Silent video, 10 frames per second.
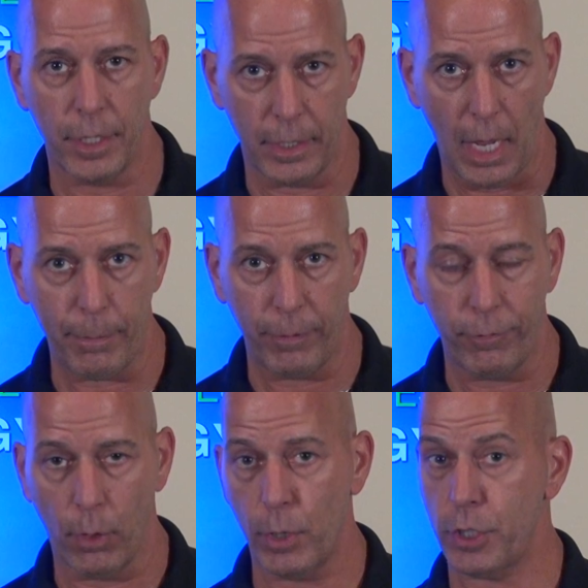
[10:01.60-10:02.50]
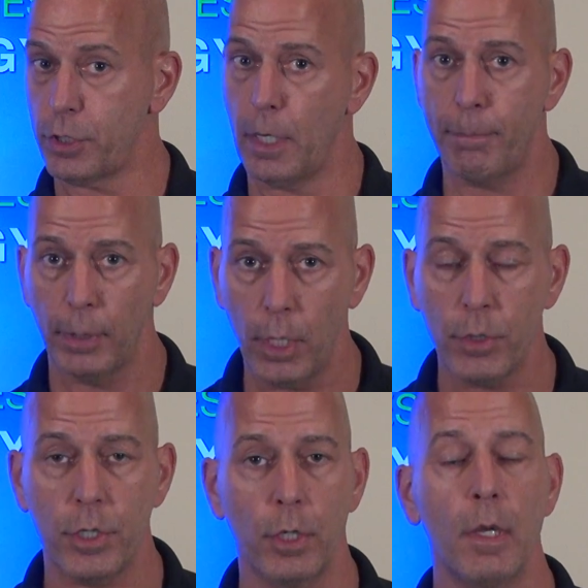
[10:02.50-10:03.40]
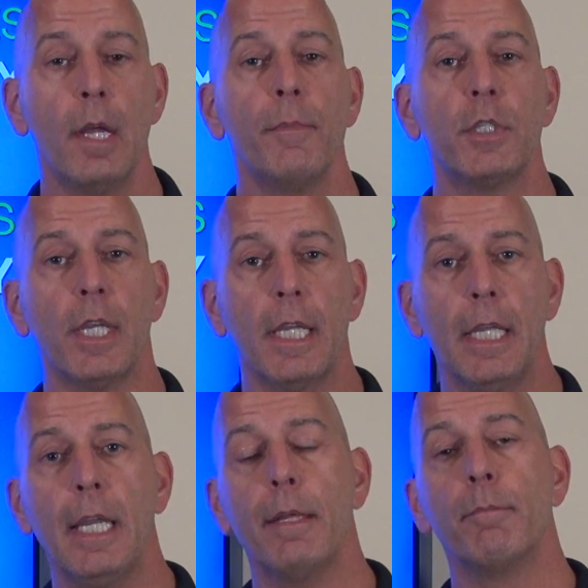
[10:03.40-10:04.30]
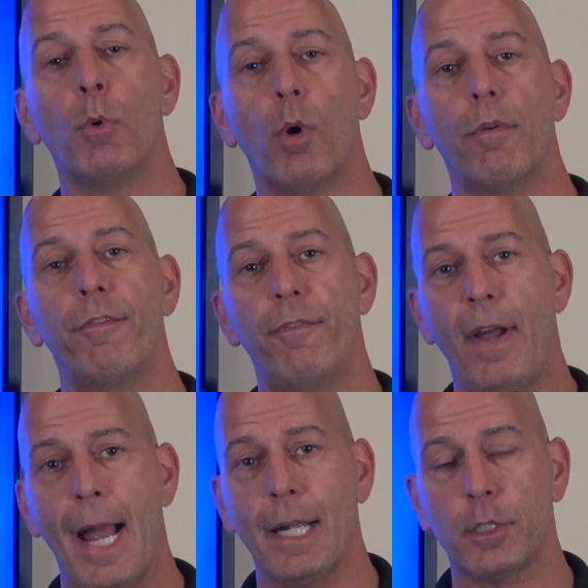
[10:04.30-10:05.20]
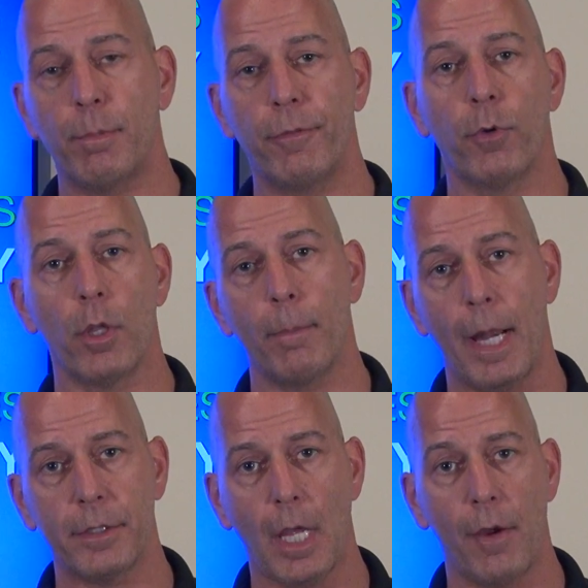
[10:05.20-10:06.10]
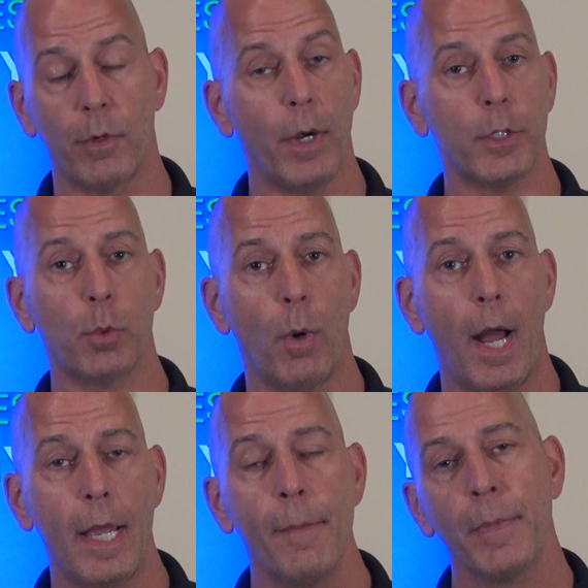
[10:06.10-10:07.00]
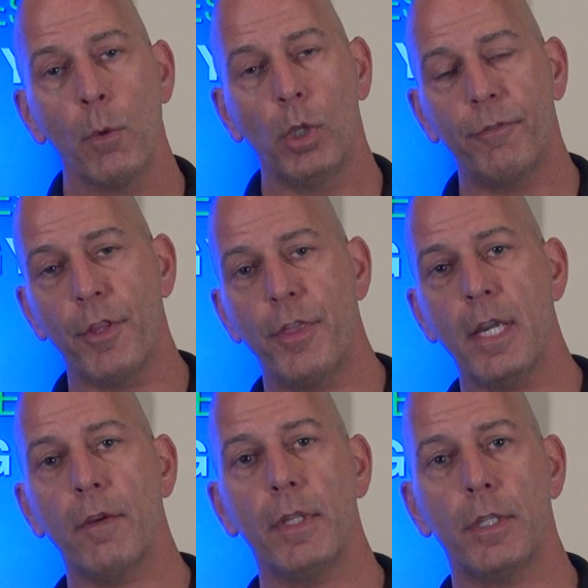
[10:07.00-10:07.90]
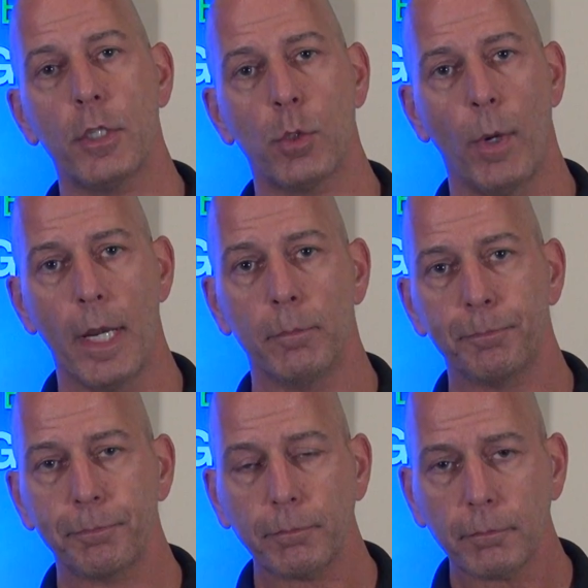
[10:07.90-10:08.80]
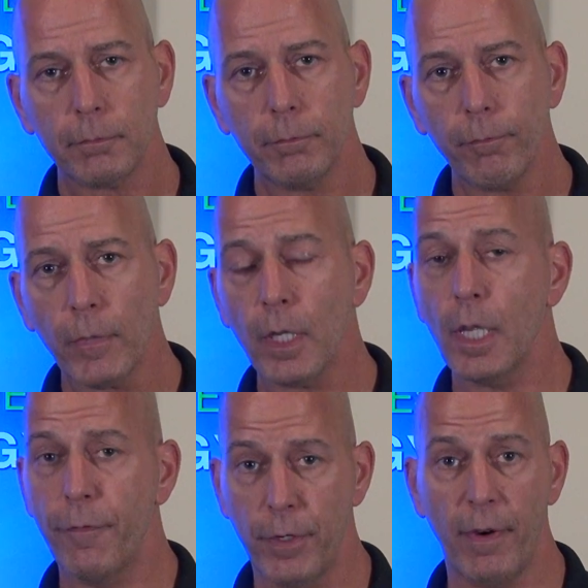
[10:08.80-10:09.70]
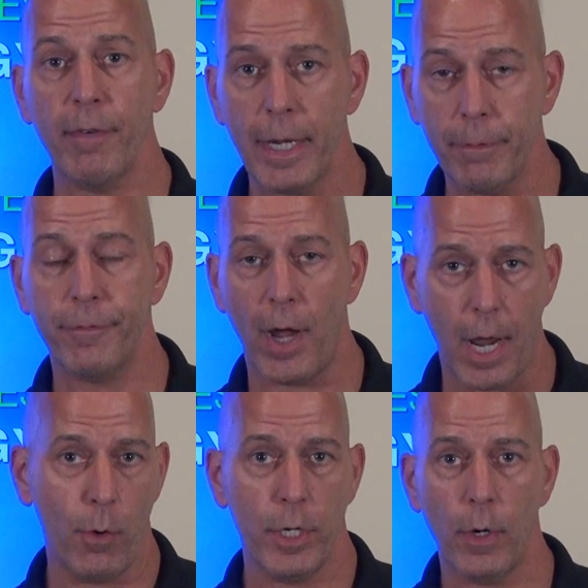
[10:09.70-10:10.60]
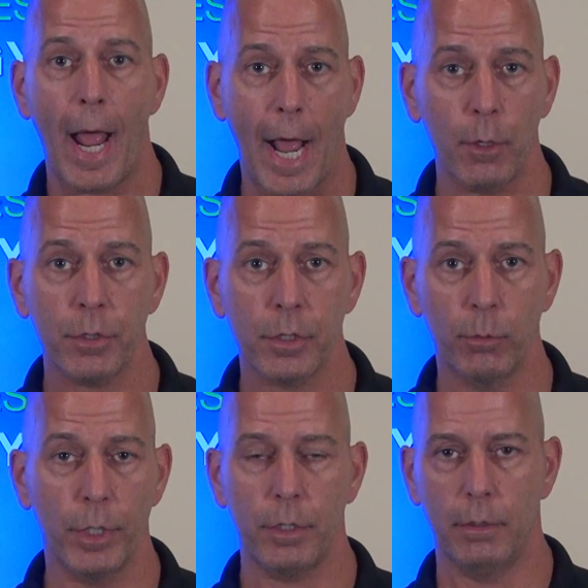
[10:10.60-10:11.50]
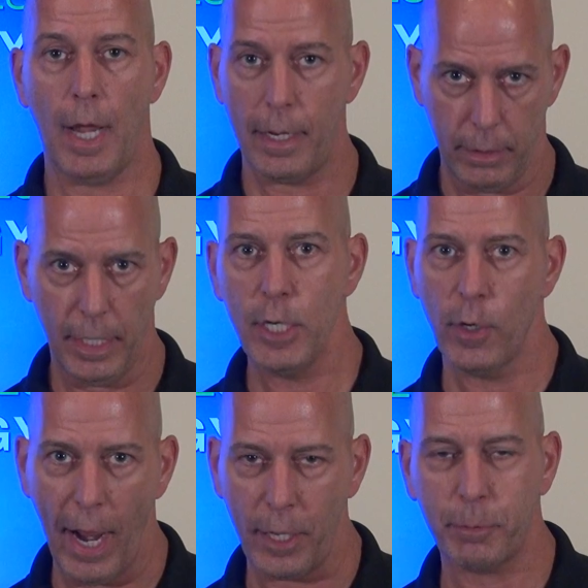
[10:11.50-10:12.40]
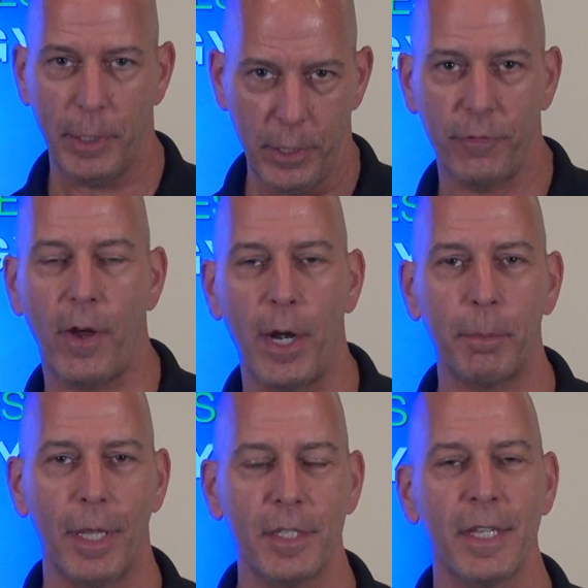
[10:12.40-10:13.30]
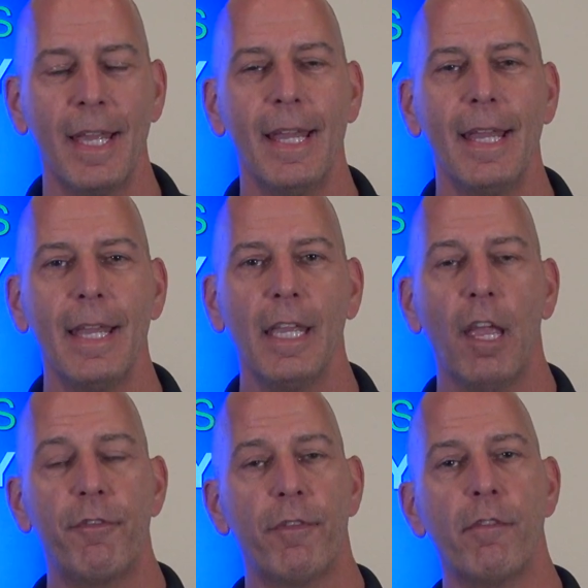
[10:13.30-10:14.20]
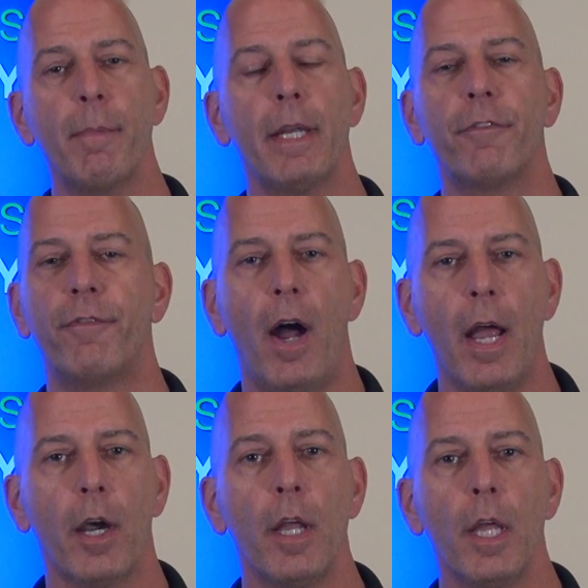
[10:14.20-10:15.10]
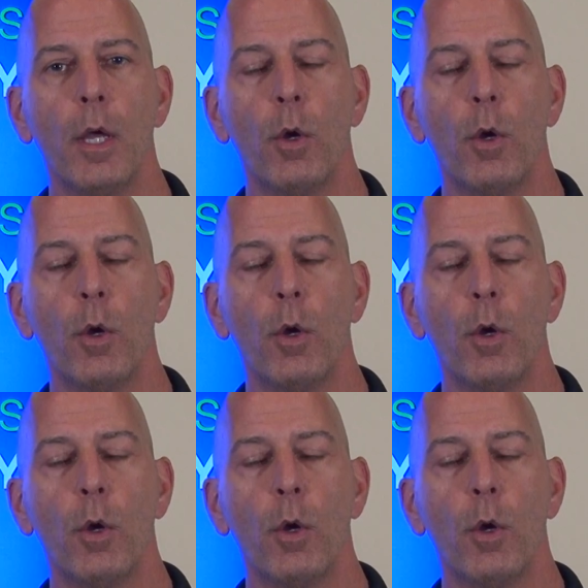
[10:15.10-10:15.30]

the night before, which is going to bloat you, to eating more fats before they're about to have a race. Why? Well, if you think of it this way, if you've ever made a fire in your house, which not in your house, but in your fireplace, if you've ever made a fire,